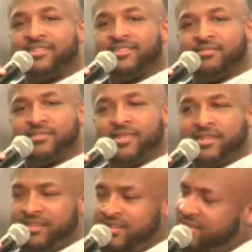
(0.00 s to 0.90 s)
And I'm
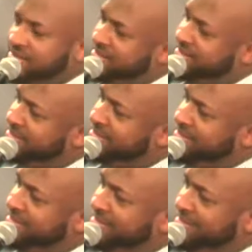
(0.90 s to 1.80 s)
like,
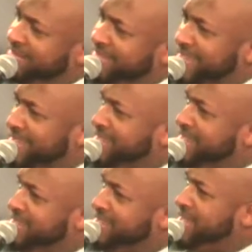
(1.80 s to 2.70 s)
I
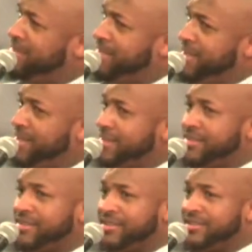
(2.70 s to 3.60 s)
did the same
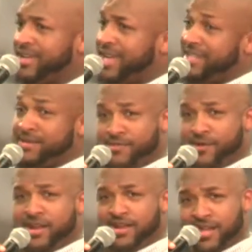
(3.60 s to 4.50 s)
thing. I did
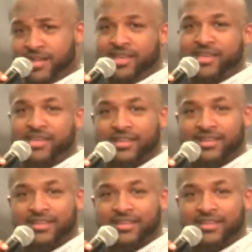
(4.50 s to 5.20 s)
more than they did.